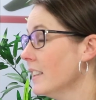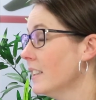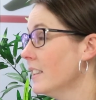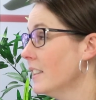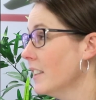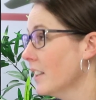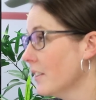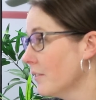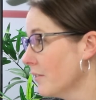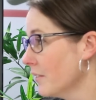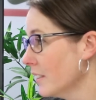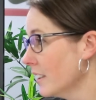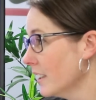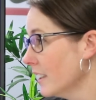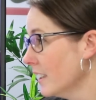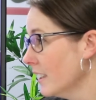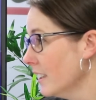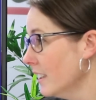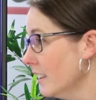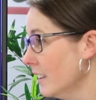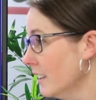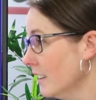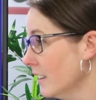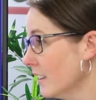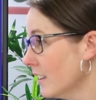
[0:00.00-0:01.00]

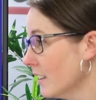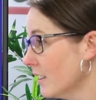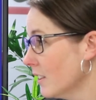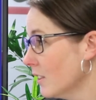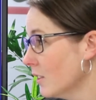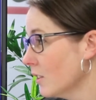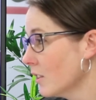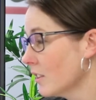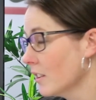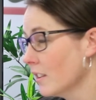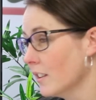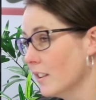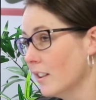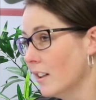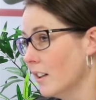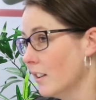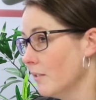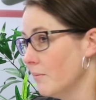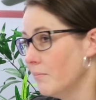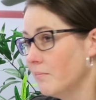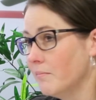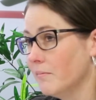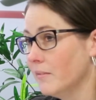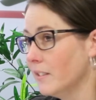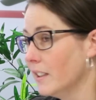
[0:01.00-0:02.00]
Definitely. Look,
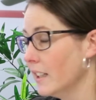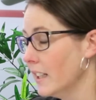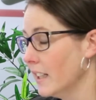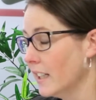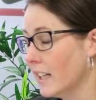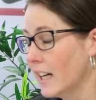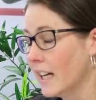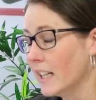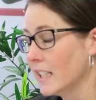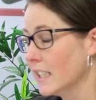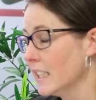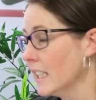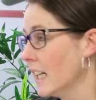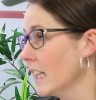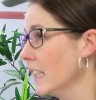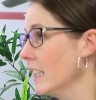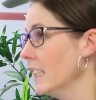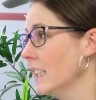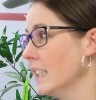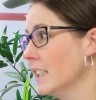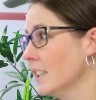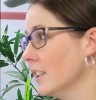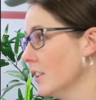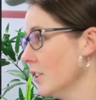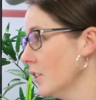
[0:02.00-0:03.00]
I've had
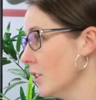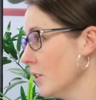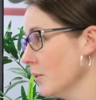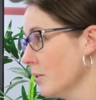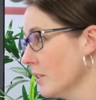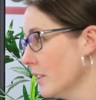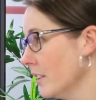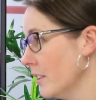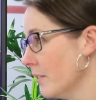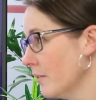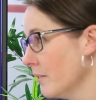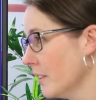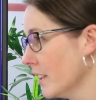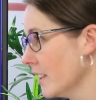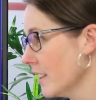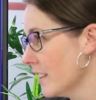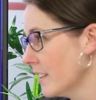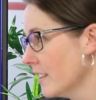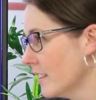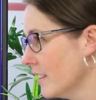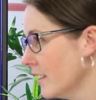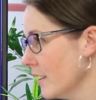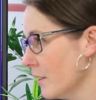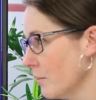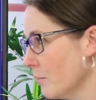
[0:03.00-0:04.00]
nothing to do with
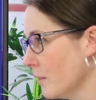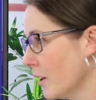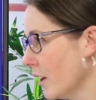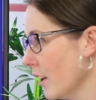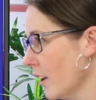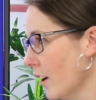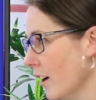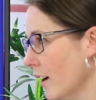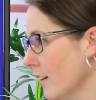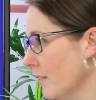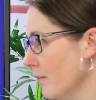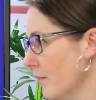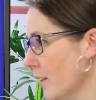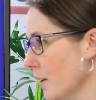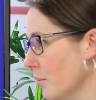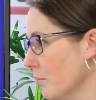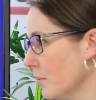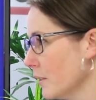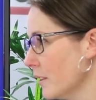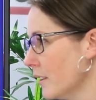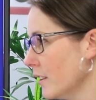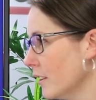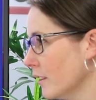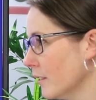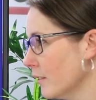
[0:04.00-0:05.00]
defence in my life up
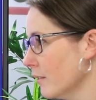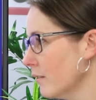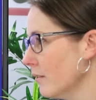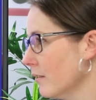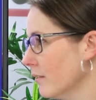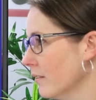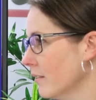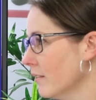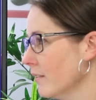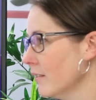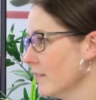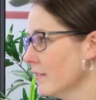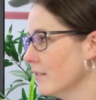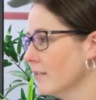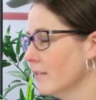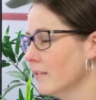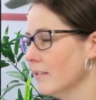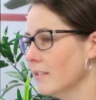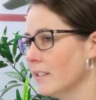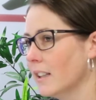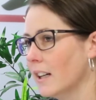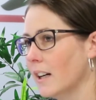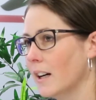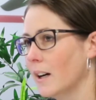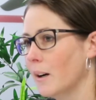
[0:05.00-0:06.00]
until
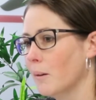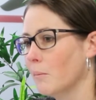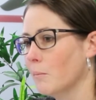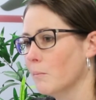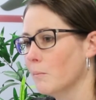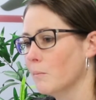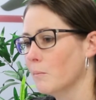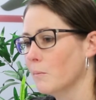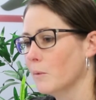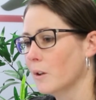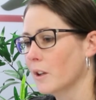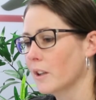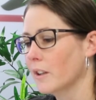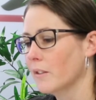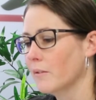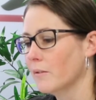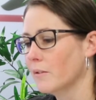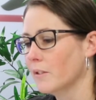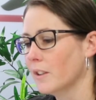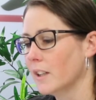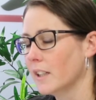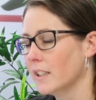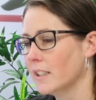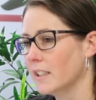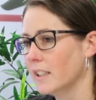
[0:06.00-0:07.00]
working
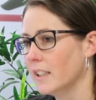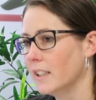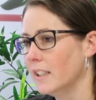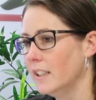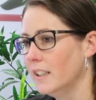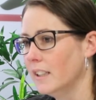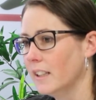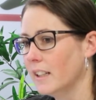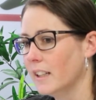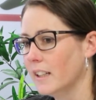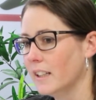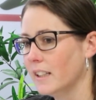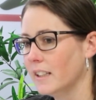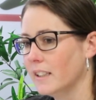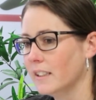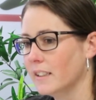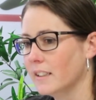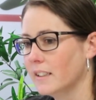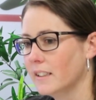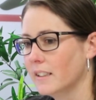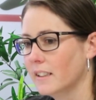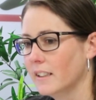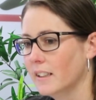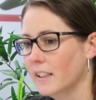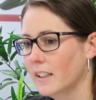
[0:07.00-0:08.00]
for RD, and
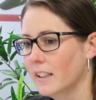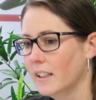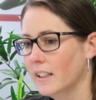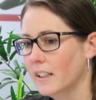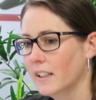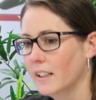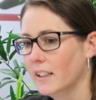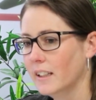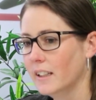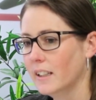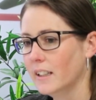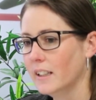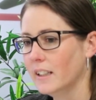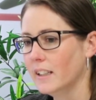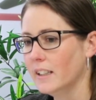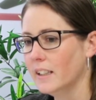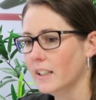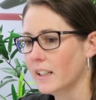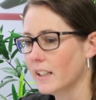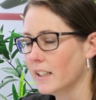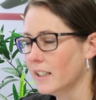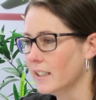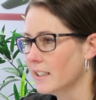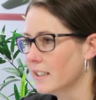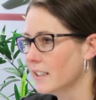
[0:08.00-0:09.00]

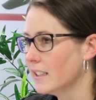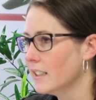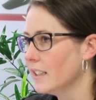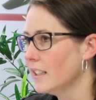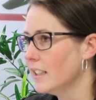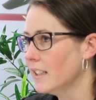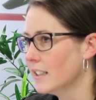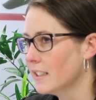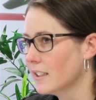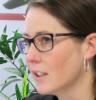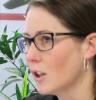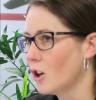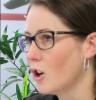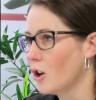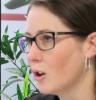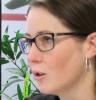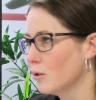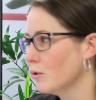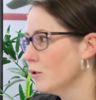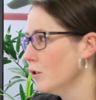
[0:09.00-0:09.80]
it's a whole